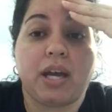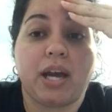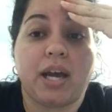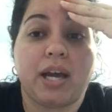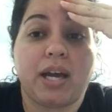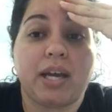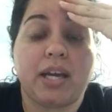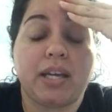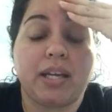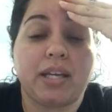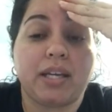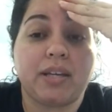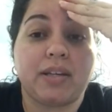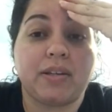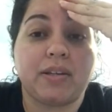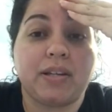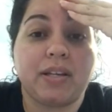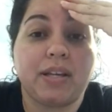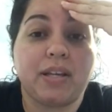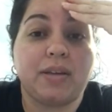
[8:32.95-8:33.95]
I'm
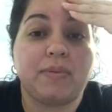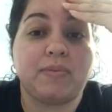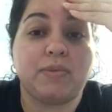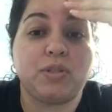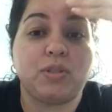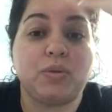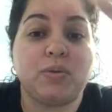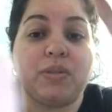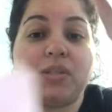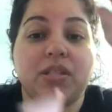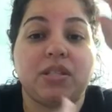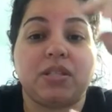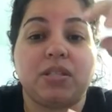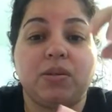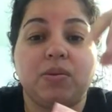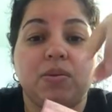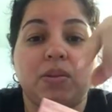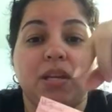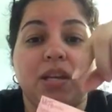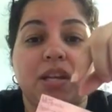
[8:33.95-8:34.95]
doing this
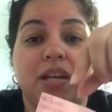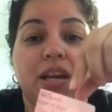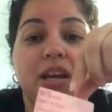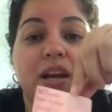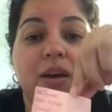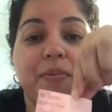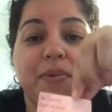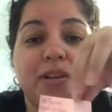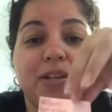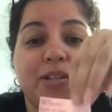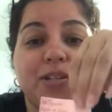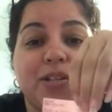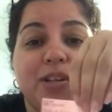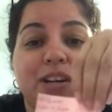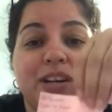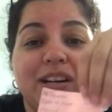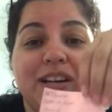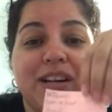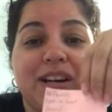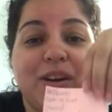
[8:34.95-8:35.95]
new thing now. I'm gonna
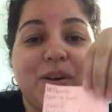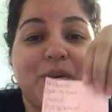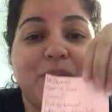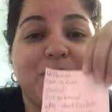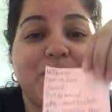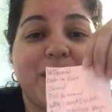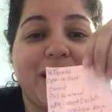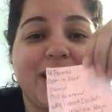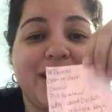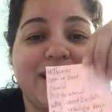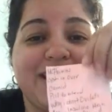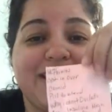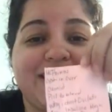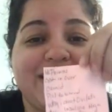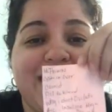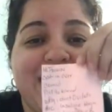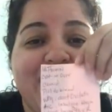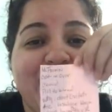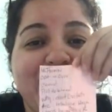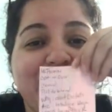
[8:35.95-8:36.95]
start writing
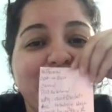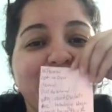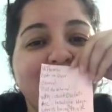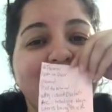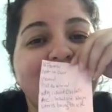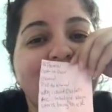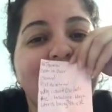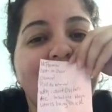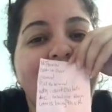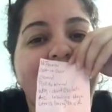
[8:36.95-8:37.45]
down